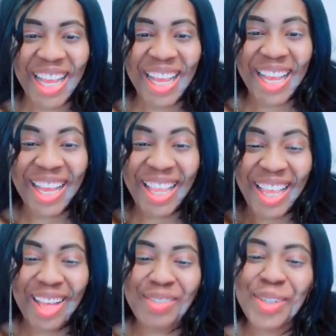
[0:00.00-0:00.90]
I
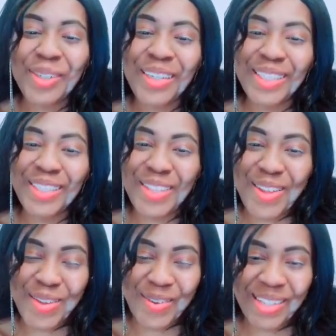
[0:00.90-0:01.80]
have always
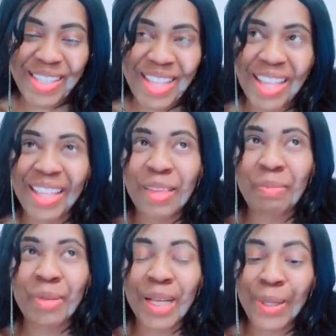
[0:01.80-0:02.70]
known that in
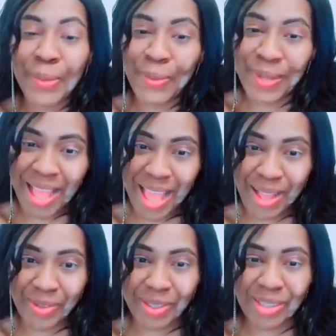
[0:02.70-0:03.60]
my whole
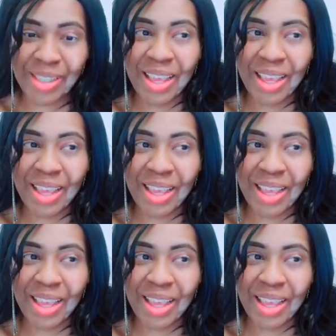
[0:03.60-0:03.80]
house,